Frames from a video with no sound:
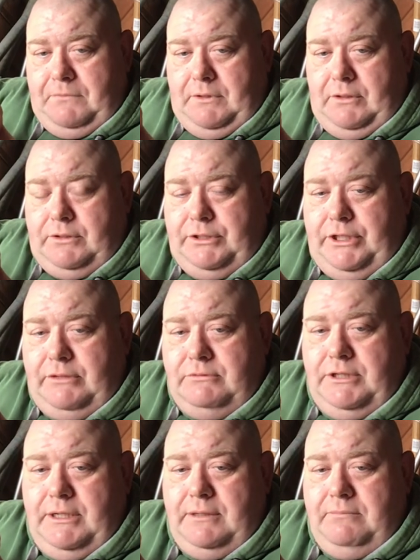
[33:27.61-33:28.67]
on
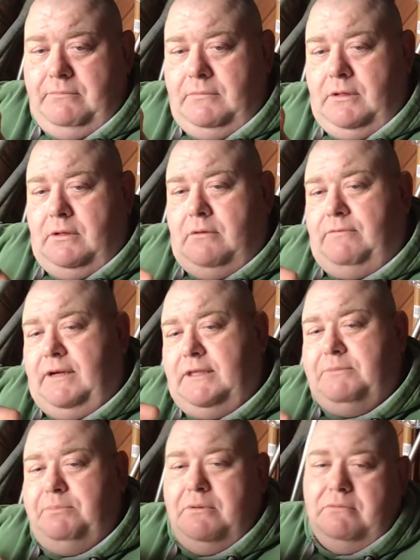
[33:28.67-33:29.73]
YouTube.
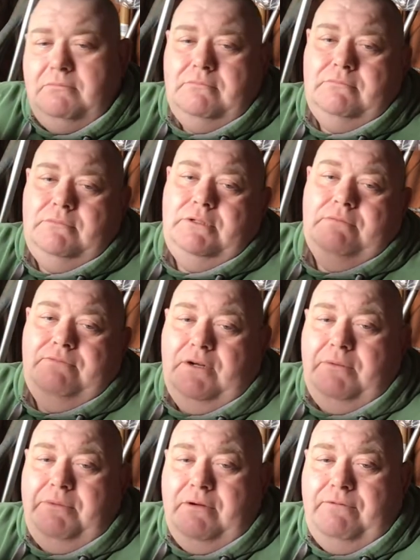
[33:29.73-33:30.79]
Facebook, you can follow
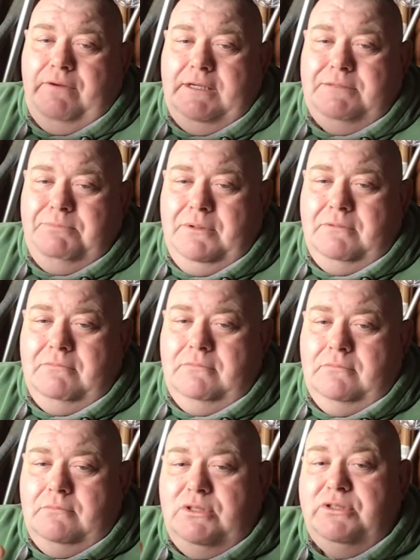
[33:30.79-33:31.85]
me on Facebook.
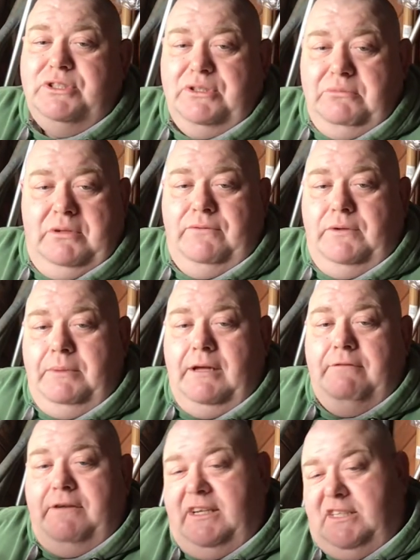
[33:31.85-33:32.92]
Not too bothered about
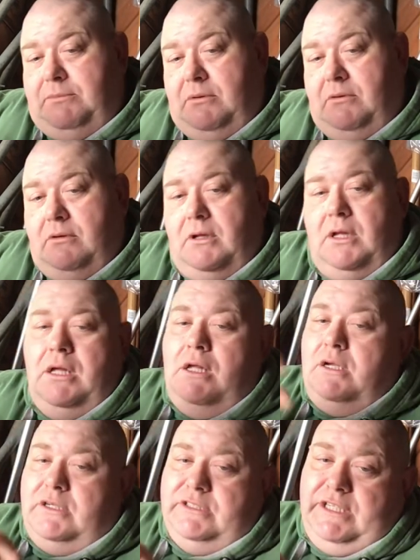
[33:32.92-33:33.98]
Facebook,
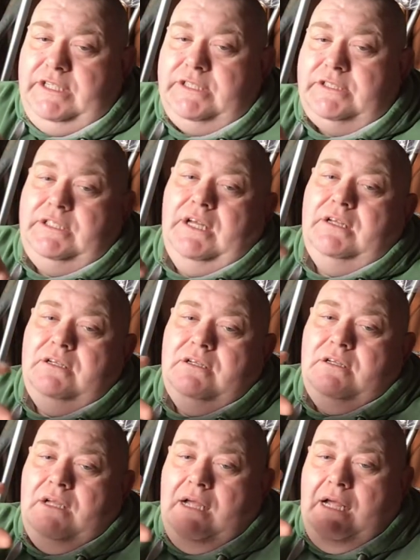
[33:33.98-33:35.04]
because Insta
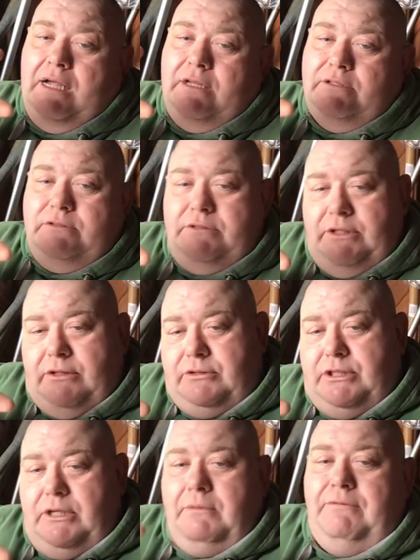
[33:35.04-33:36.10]
and
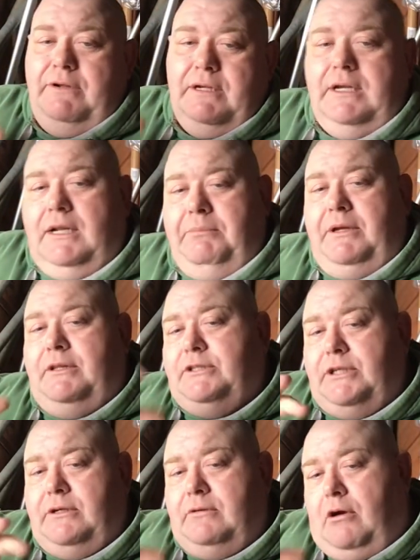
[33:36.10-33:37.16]
YouTube I think are going to be the
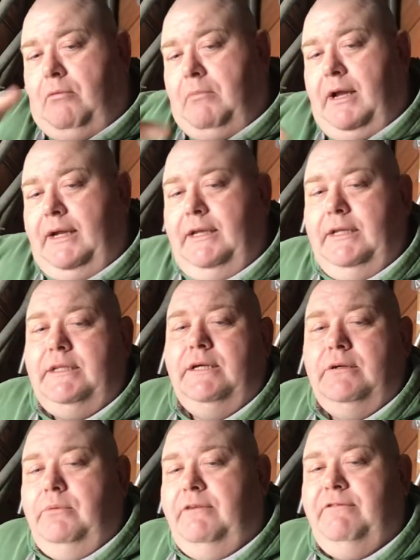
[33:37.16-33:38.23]
two that I mainly deal
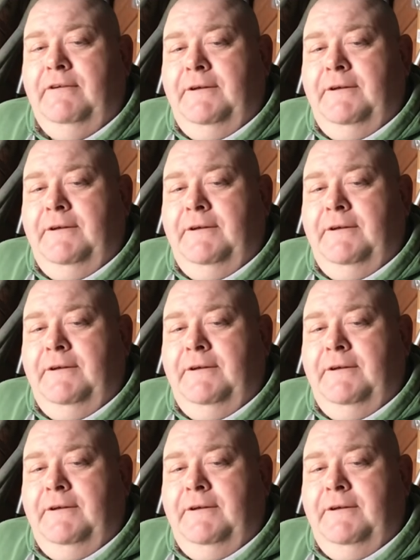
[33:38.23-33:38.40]
with.